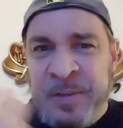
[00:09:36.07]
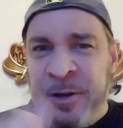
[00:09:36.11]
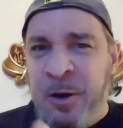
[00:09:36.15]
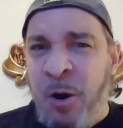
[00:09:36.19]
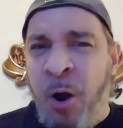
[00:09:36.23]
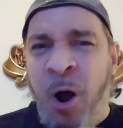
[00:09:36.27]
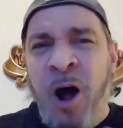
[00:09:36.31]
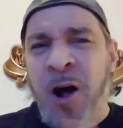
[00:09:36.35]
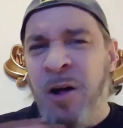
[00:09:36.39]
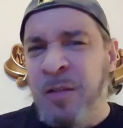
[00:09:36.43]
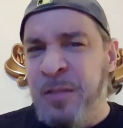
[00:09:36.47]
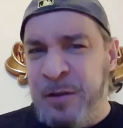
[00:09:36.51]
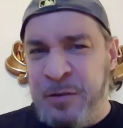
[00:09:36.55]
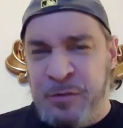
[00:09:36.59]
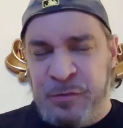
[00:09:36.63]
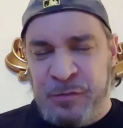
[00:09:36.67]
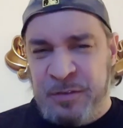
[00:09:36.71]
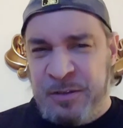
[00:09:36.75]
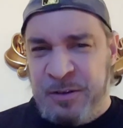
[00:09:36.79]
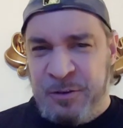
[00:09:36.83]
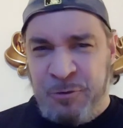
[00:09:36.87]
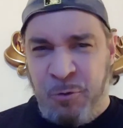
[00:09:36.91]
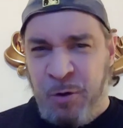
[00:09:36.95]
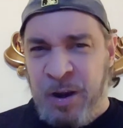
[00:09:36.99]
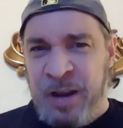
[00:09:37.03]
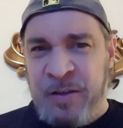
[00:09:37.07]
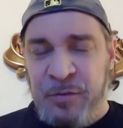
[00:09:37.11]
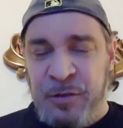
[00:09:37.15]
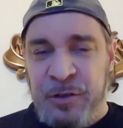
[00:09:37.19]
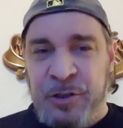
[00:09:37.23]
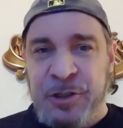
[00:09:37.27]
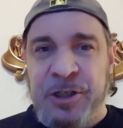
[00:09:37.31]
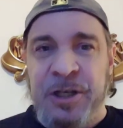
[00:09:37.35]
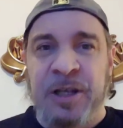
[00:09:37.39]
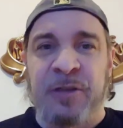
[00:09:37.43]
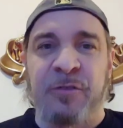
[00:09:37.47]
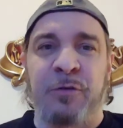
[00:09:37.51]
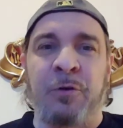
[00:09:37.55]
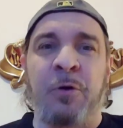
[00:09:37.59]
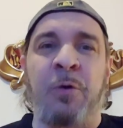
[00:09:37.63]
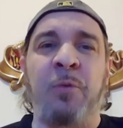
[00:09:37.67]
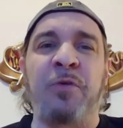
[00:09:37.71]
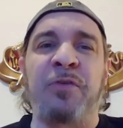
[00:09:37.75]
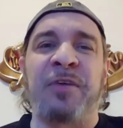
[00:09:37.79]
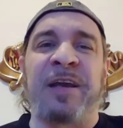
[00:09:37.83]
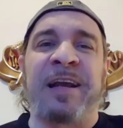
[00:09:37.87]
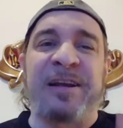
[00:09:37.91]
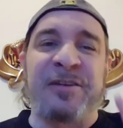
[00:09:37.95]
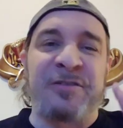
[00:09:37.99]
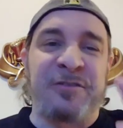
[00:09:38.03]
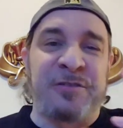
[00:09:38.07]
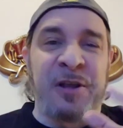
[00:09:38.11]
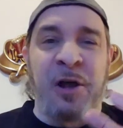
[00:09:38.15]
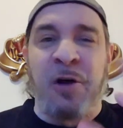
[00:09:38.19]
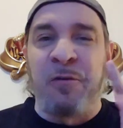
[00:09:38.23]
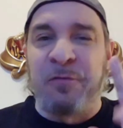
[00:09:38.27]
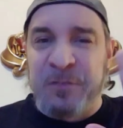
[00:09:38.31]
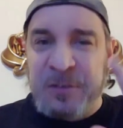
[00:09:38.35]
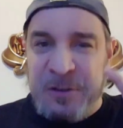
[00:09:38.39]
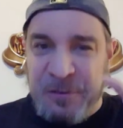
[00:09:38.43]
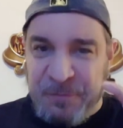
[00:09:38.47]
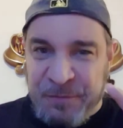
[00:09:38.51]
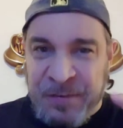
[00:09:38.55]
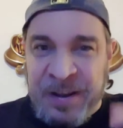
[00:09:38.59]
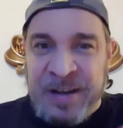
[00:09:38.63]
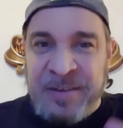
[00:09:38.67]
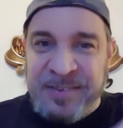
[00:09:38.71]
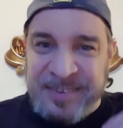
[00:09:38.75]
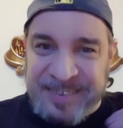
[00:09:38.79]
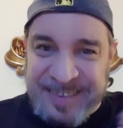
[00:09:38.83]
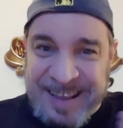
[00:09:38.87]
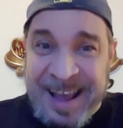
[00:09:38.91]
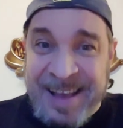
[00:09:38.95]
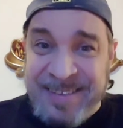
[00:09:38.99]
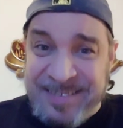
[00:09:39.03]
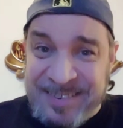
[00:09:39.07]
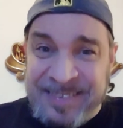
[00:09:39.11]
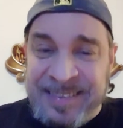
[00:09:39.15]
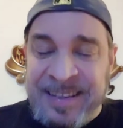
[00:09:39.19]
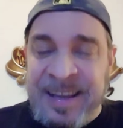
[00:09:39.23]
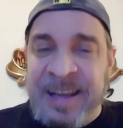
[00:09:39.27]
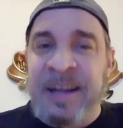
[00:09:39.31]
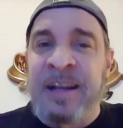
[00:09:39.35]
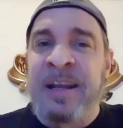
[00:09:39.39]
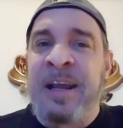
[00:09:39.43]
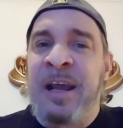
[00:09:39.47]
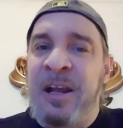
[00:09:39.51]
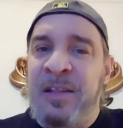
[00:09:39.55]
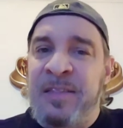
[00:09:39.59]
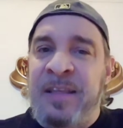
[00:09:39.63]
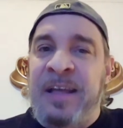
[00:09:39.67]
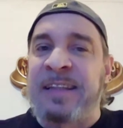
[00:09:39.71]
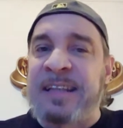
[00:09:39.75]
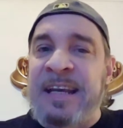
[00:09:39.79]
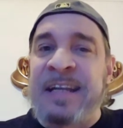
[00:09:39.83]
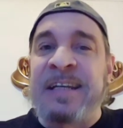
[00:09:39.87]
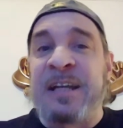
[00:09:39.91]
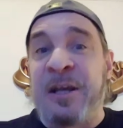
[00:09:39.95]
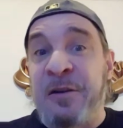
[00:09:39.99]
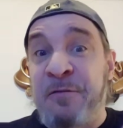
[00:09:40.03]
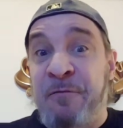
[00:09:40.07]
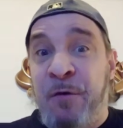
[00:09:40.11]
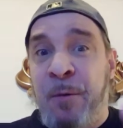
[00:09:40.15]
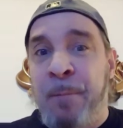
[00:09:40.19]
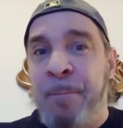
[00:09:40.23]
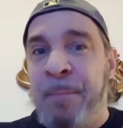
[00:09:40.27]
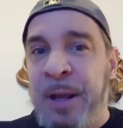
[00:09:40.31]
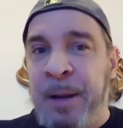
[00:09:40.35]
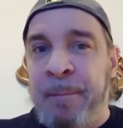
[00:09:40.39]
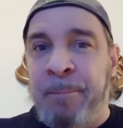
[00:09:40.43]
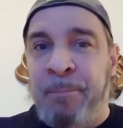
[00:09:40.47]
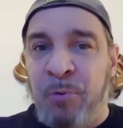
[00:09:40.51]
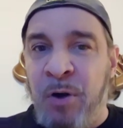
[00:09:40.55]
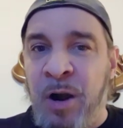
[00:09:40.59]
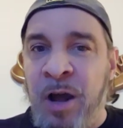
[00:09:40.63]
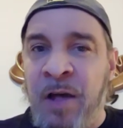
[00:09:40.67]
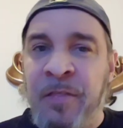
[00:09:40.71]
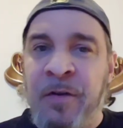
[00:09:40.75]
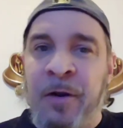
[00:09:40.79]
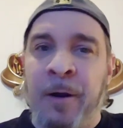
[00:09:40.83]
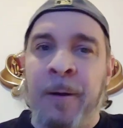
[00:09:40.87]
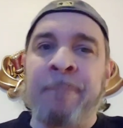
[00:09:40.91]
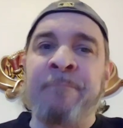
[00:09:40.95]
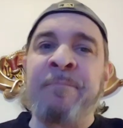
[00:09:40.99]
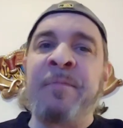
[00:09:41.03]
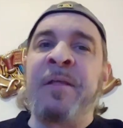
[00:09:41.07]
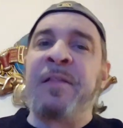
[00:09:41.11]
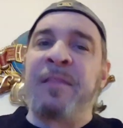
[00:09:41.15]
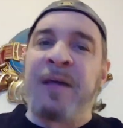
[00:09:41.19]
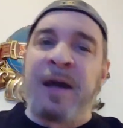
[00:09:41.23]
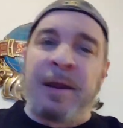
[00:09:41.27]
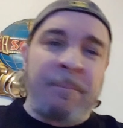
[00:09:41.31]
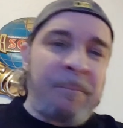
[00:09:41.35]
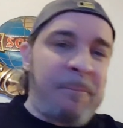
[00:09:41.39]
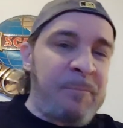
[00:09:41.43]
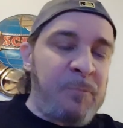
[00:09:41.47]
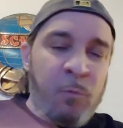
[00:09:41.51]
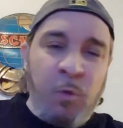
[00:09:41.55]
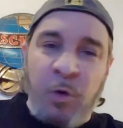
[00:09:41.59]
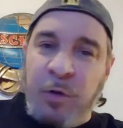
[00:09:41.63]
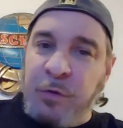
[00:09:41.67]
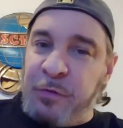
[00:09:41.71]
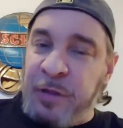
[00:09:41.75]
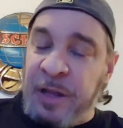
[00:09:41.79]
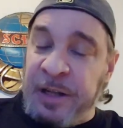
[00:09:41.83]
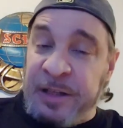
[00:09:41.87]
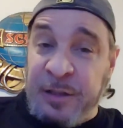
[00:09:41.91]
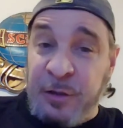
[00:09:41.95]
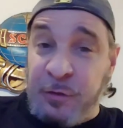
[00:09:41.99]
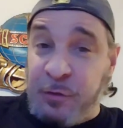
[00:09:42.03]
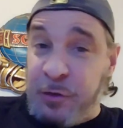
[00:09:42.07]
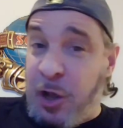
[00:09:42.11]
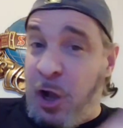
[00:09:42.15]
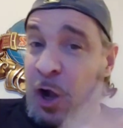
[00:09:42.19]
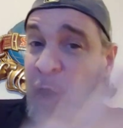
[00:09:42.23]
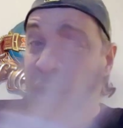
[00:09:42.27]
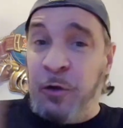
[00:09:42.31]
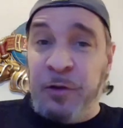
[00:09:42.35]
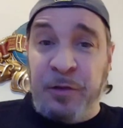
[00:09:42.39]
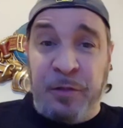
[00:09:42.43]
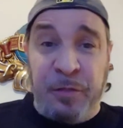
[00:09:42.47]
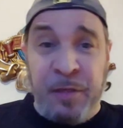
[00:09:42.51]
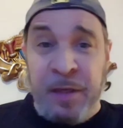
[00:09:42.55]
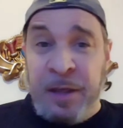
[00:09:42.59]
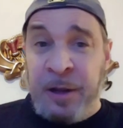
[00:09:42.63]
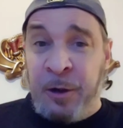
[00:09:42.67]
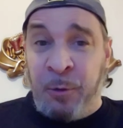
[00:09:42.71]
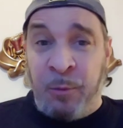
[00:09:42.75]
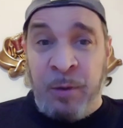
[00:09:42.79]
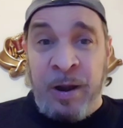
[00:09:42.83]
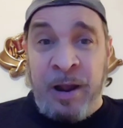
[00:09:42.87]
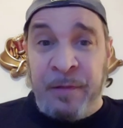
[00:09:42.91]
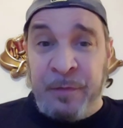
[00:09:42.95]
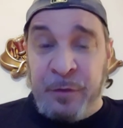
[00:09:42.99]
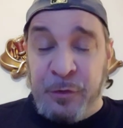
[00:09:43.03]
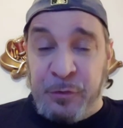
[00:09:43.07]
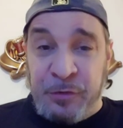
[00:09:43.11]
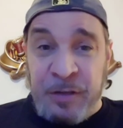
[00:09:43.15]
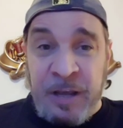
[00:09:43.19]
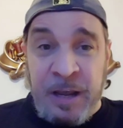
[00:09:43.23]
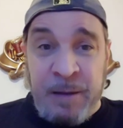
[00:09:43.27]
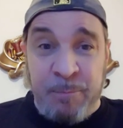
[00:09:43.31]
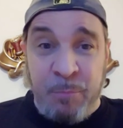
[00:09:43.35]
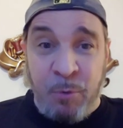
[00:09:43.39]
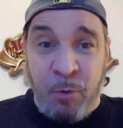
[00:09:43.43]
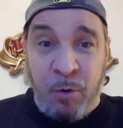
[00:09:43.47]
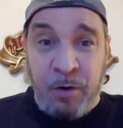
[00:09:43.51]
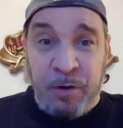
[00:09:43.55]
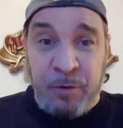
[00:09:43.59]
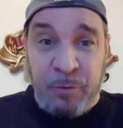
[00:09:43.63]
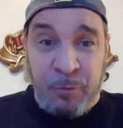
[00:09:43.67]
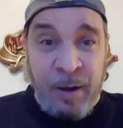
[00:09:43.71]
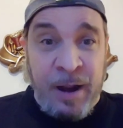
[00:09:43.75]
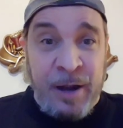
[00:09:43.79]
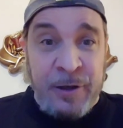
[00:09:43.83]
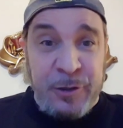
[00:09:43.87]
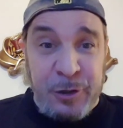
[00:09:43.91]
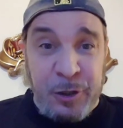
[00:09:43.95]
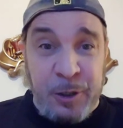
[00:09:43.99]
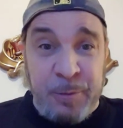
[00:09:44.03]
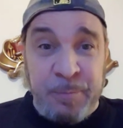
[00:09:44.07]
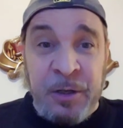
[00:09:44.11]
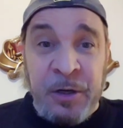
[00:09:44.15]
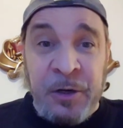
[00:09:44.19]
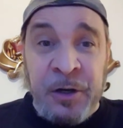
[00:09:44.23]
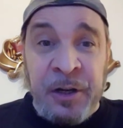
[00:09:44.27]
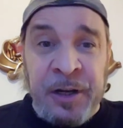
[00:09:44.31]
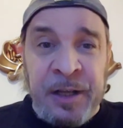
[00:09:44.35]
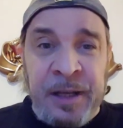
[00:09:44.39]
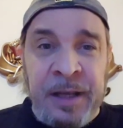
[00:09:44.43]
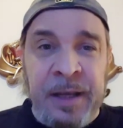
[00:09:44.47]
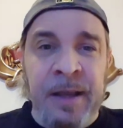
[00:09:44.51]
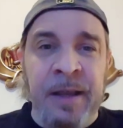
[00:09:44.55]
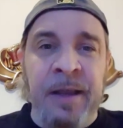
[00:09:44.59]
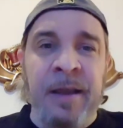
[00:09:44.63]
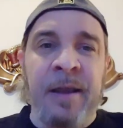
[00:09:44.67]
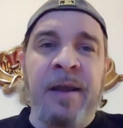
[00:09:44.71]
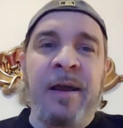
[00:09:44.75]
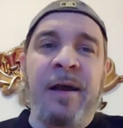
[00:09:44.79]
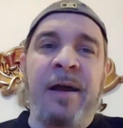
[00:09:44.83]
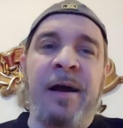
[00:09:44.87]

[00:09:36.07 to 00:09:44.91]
all this crazy shit. So it was like a self-defense test thing that they did for Big Brother that was like this cult thing around the skateboard thrasher community.